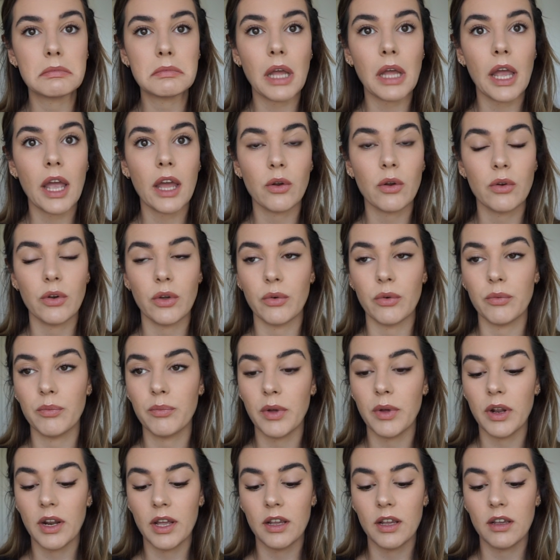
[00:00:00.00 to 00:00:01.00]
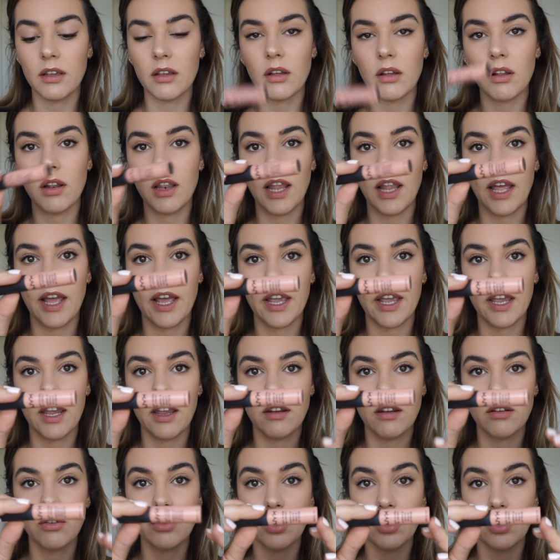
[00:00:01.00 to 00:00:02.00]
I don't know, but like a
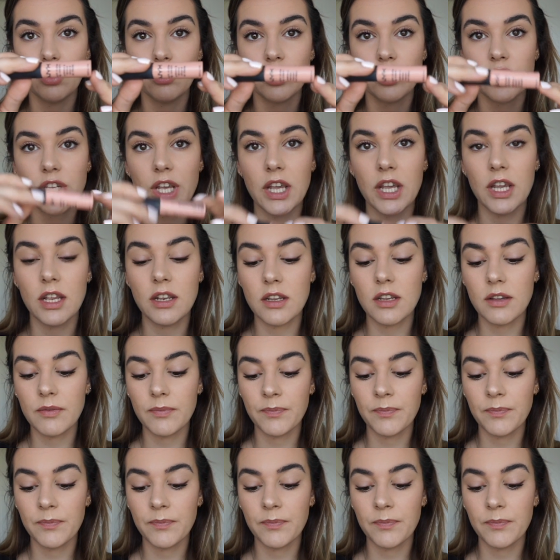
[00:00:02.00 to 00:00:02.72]
light nude shade.